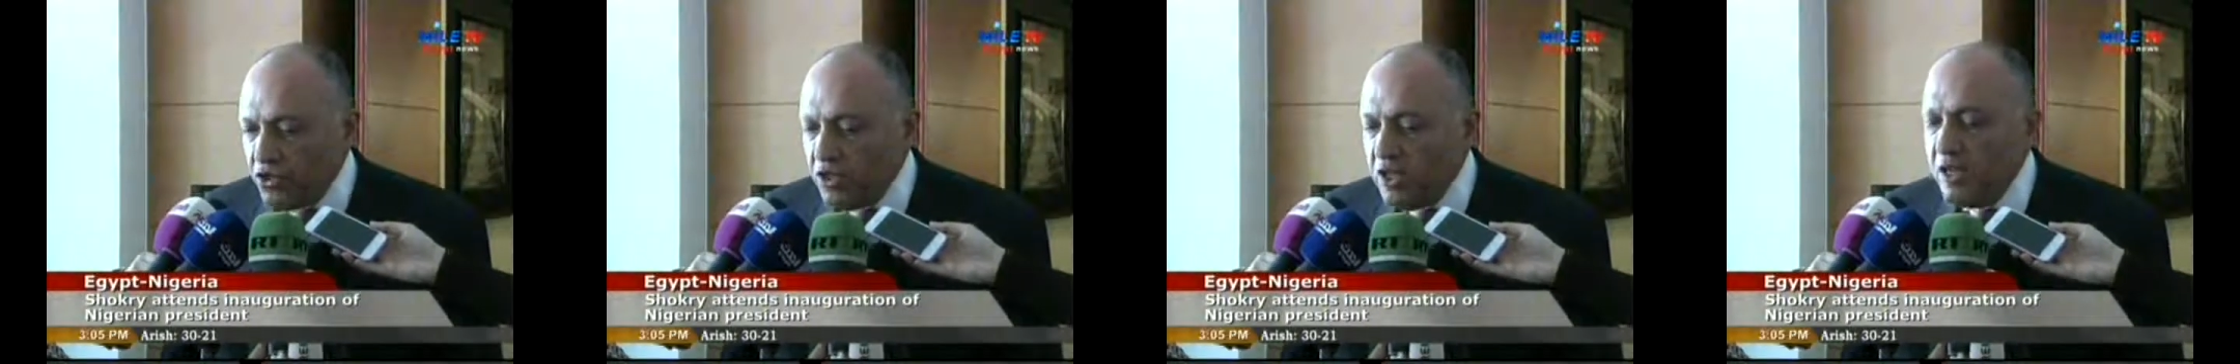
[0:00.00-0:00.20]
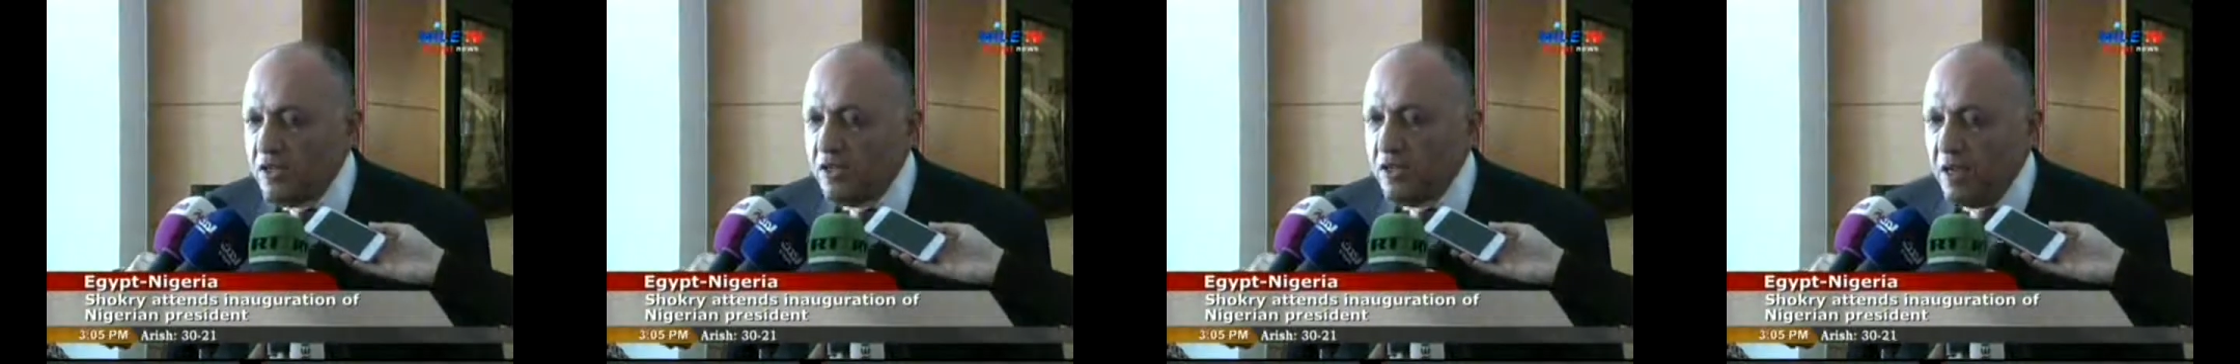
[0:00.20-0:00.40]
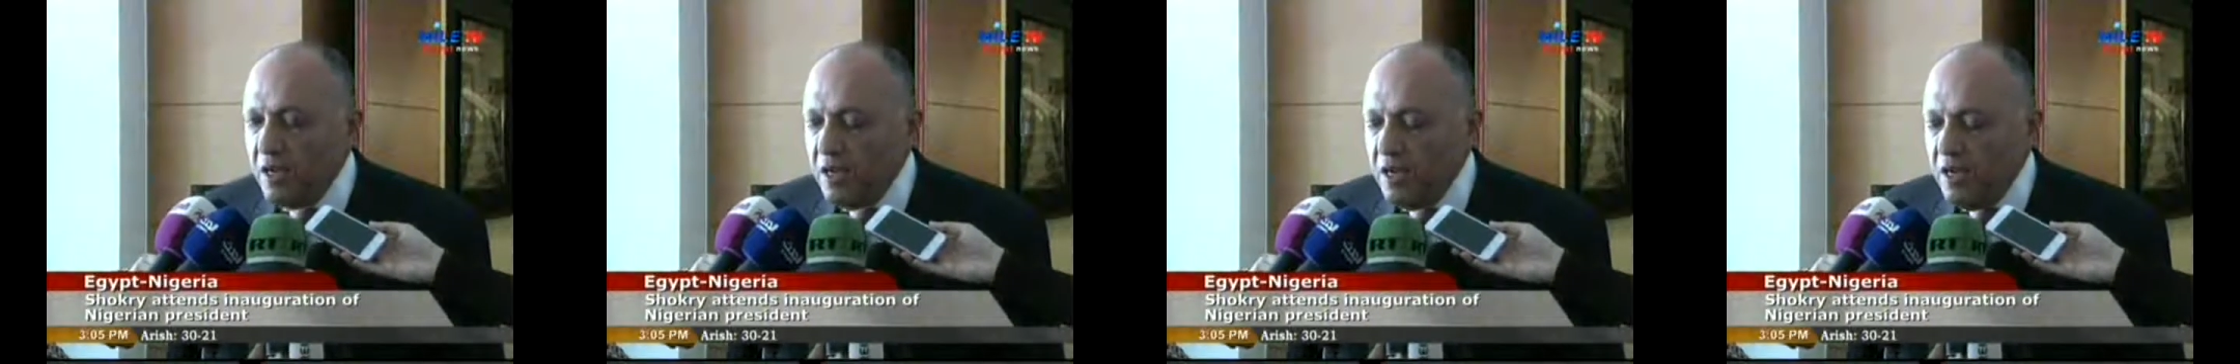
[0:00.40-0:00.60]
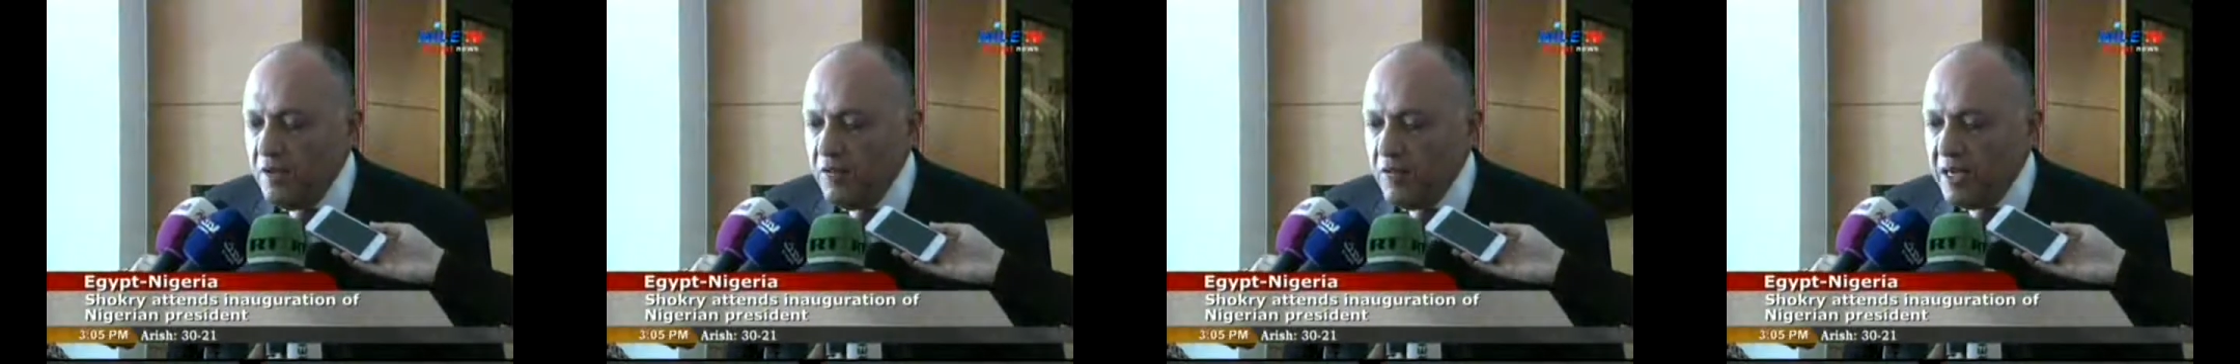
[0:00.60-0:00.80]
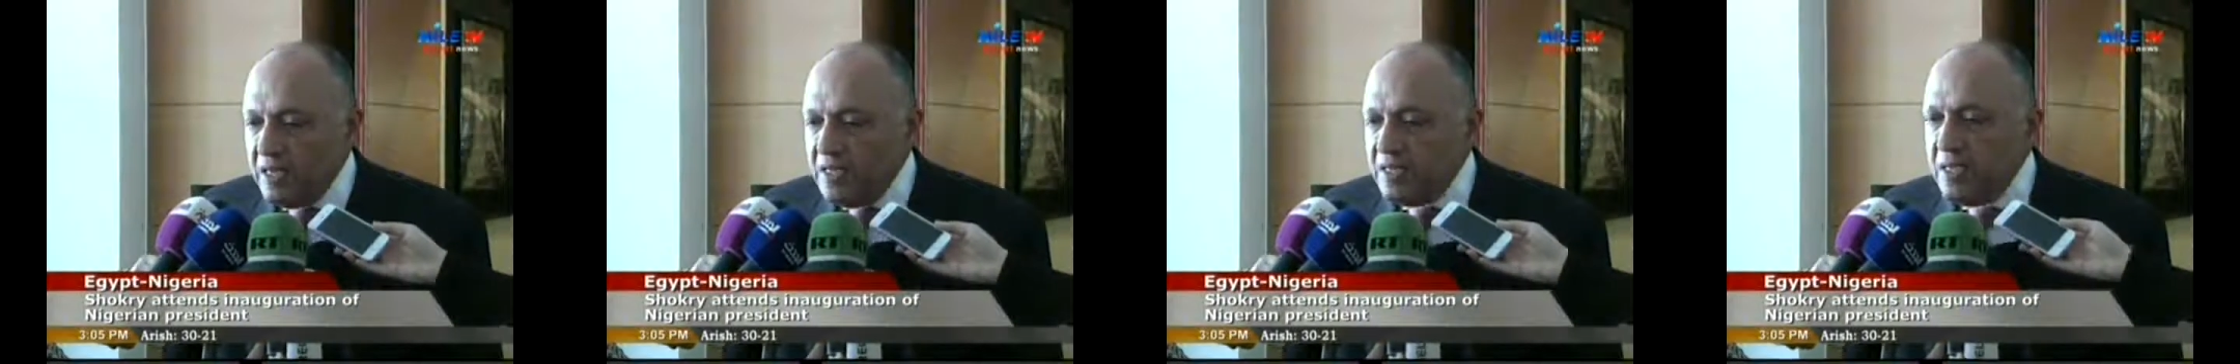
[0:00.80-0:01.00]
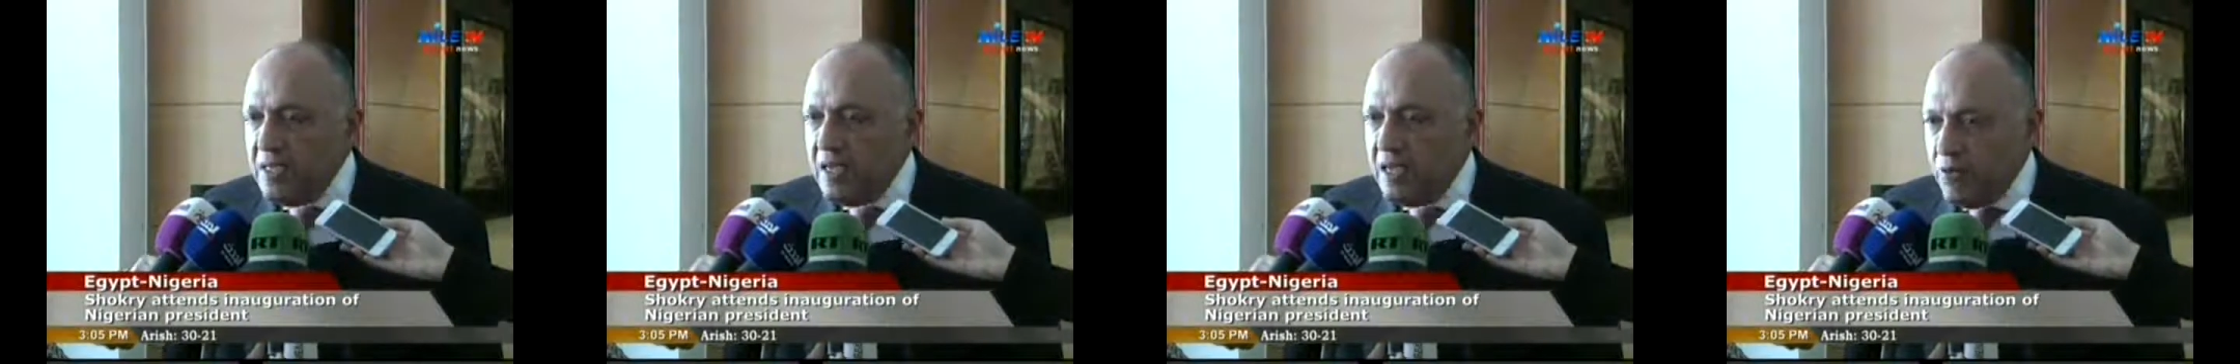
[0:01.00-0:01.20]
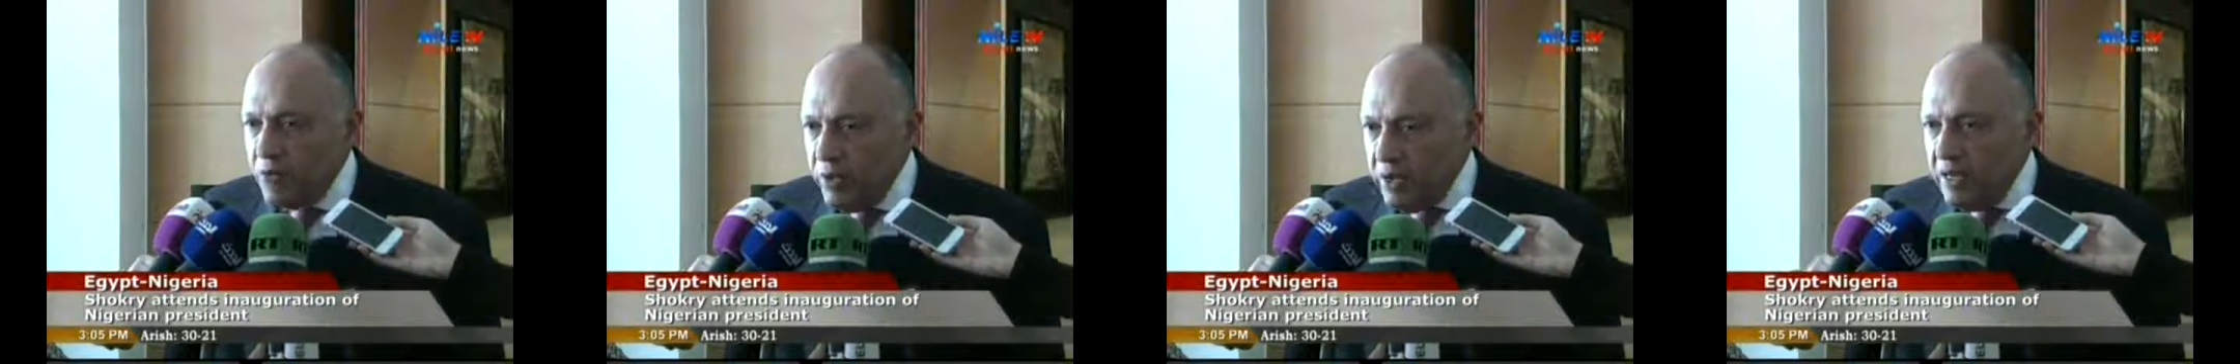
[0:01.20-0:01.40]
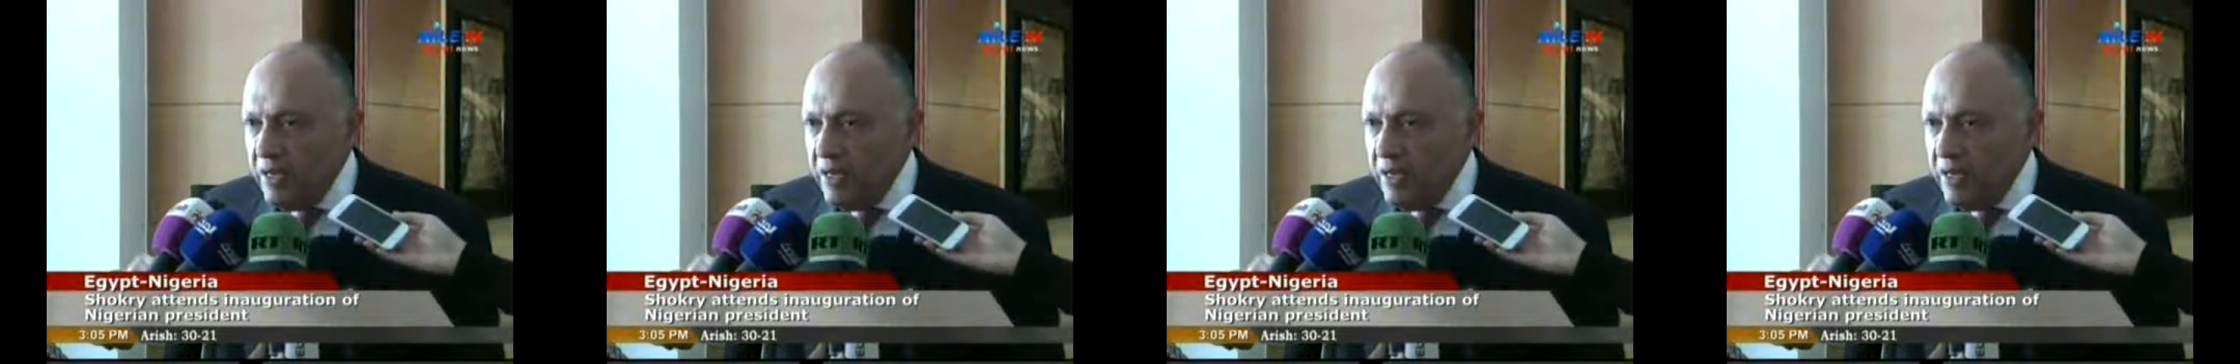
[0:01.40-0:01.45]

Among those who have confirmed